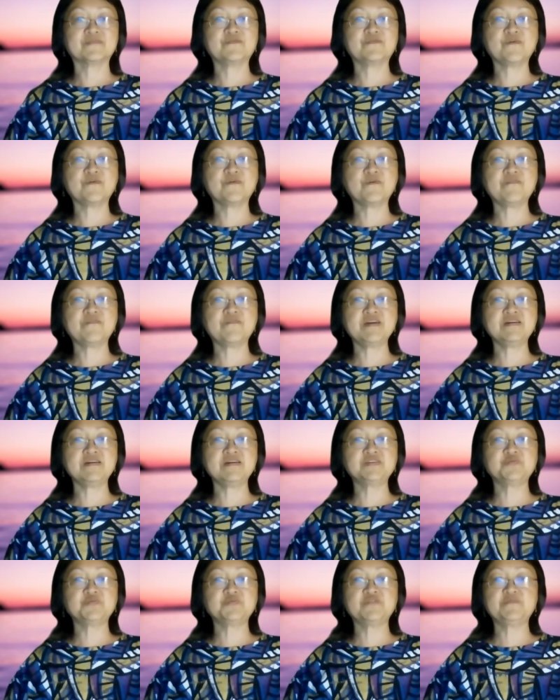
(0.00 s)
4
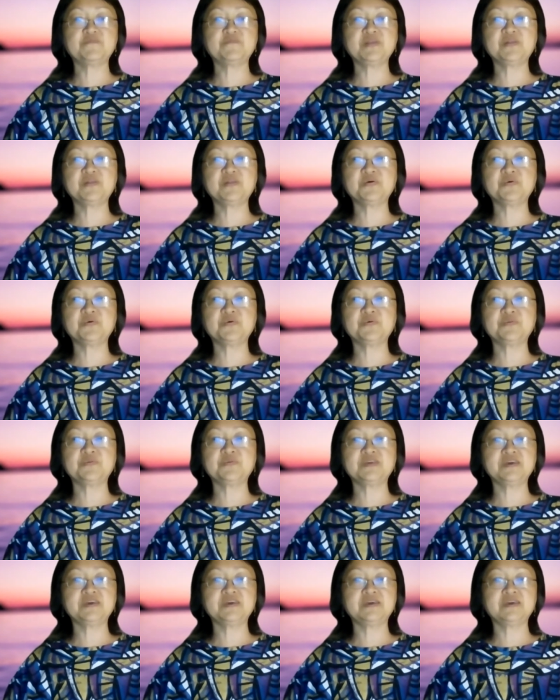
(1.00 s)
fingers width below
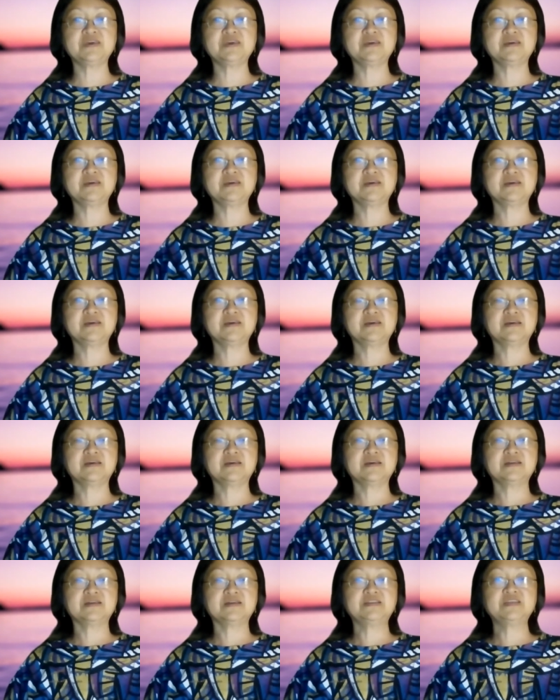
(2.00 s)
the
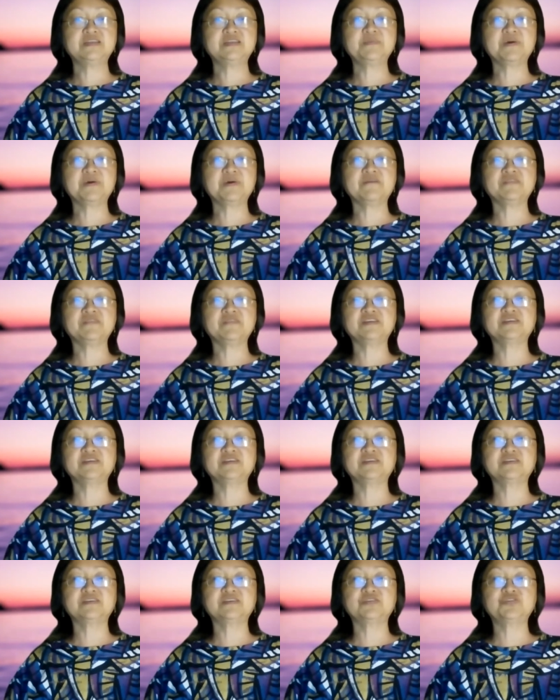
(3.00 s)
tip of the
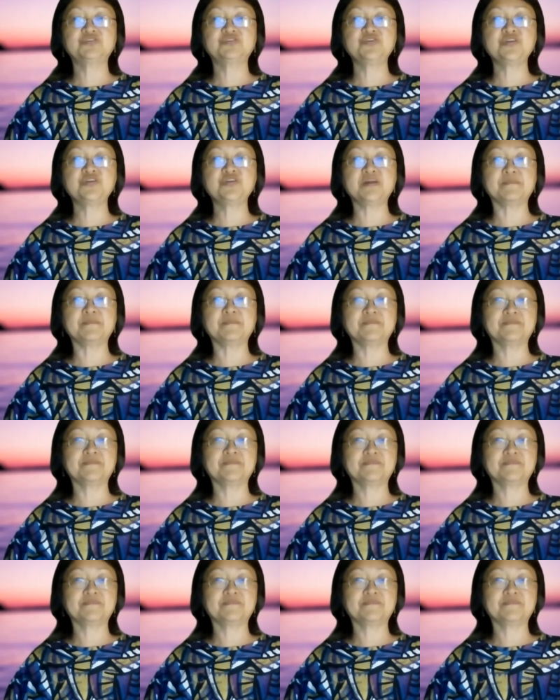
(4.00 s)
sternum.